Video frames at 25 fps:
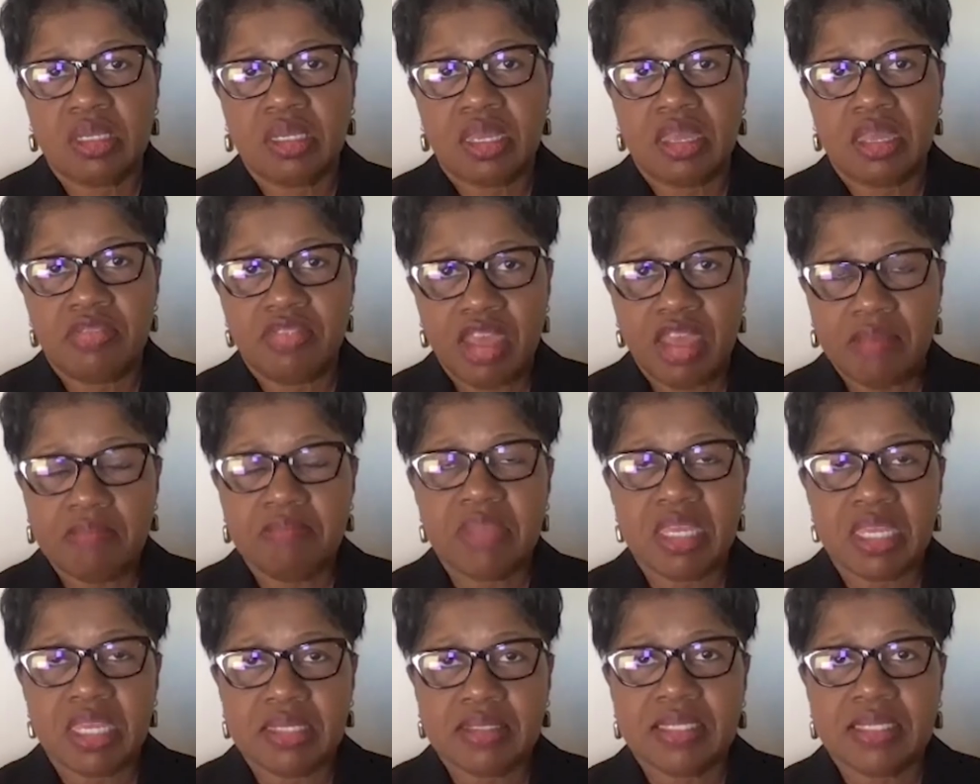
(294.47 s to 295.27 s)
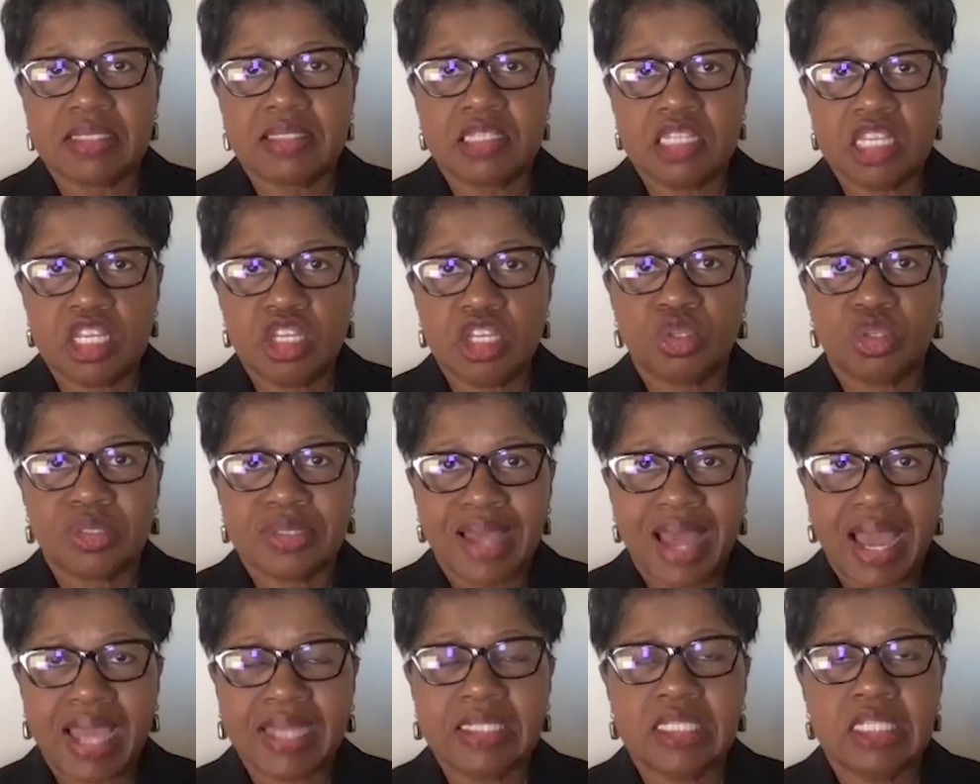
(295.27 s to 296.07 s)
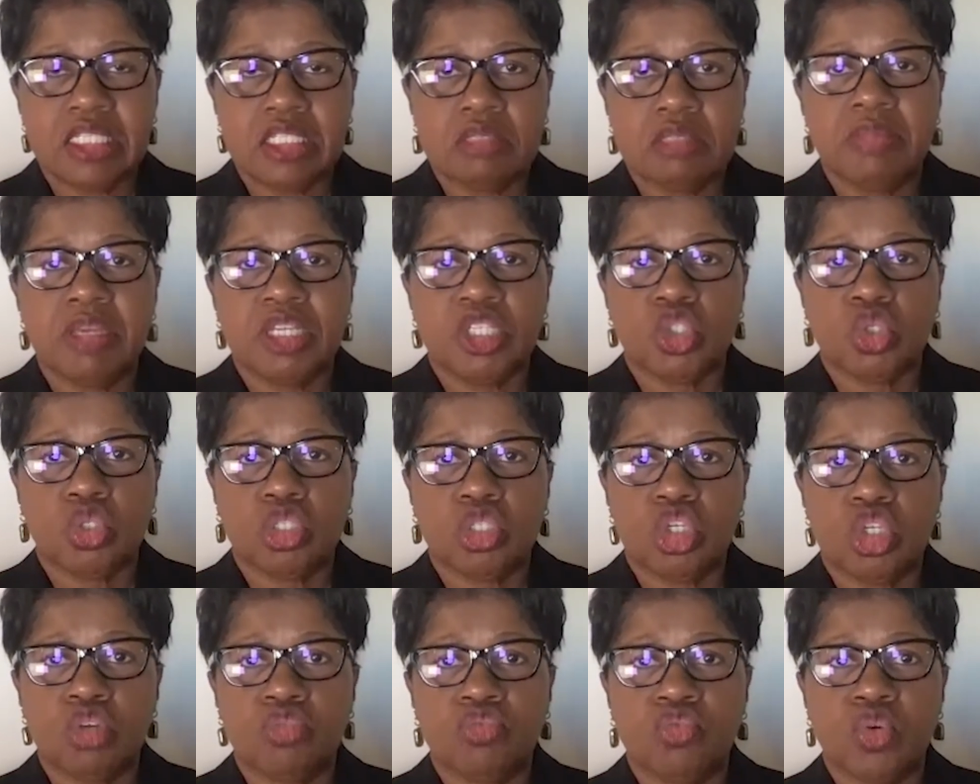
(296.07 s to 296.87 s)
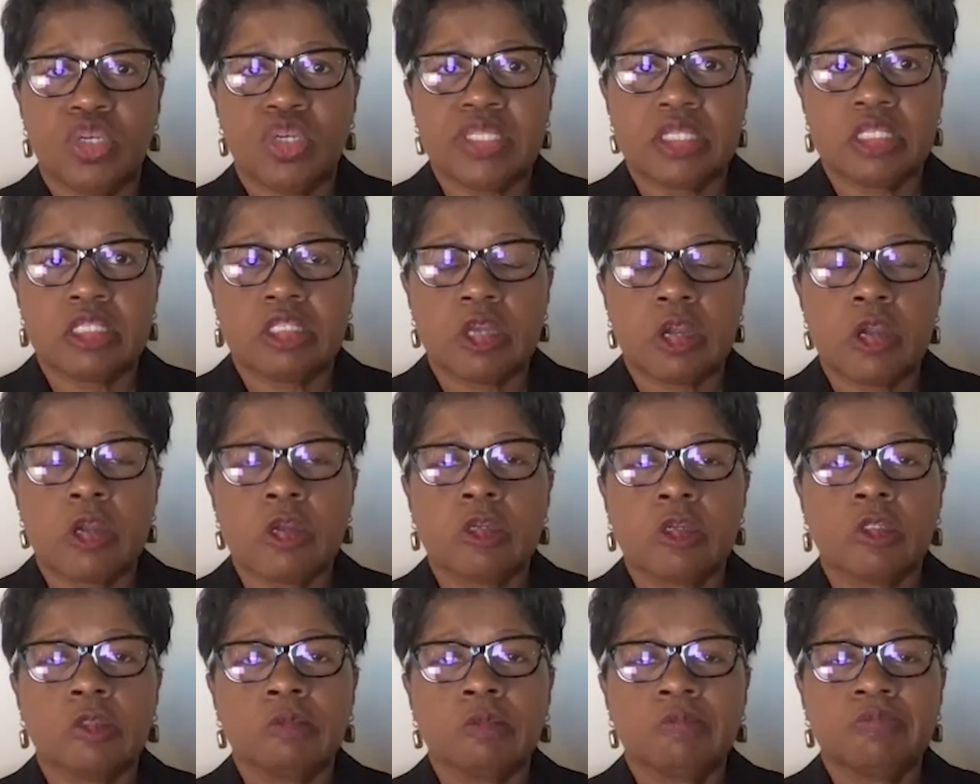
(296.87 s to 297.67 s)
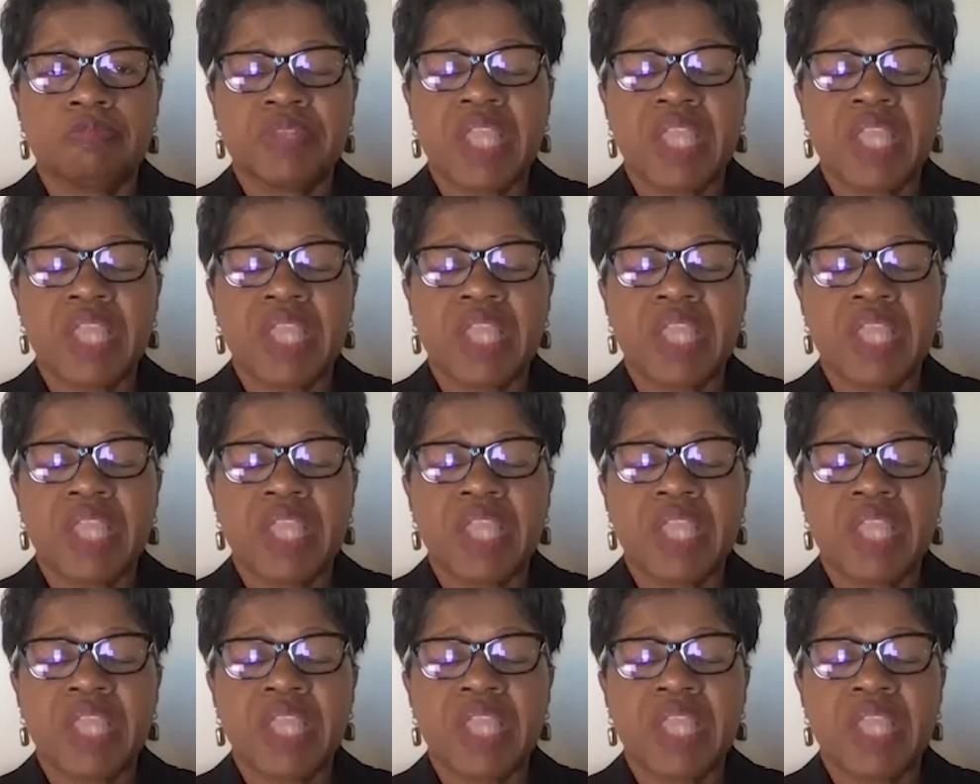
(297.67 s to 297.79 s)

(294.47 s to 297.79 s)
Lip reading: And that means as leaders, I need to make sure that your voice is heard.